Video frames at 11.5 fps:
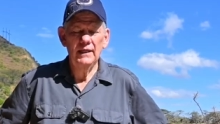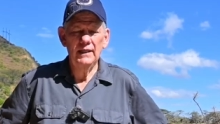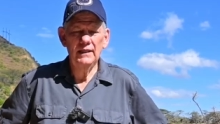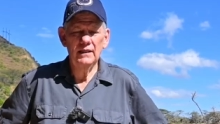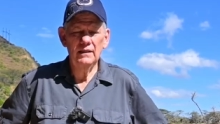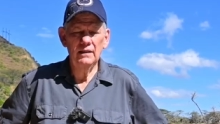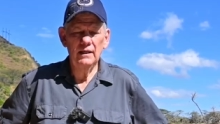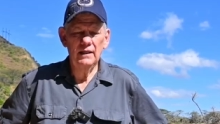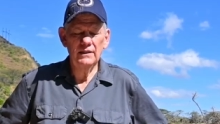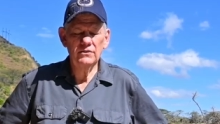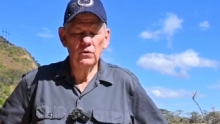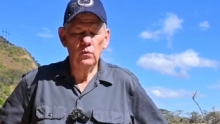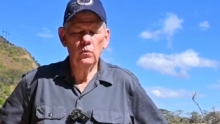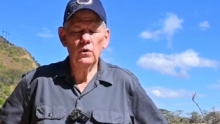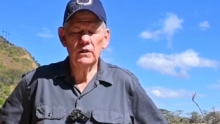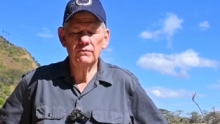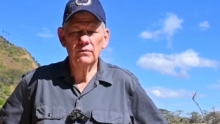And uh, it's a
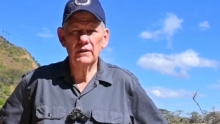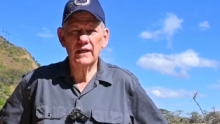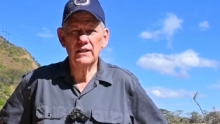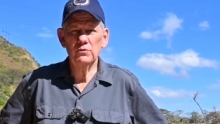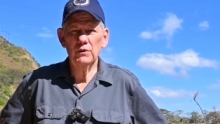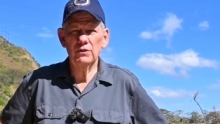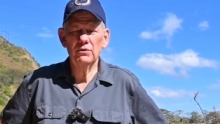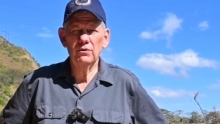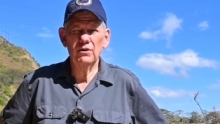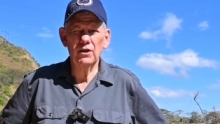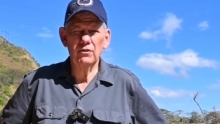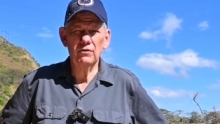wonderful lettuce we grew in our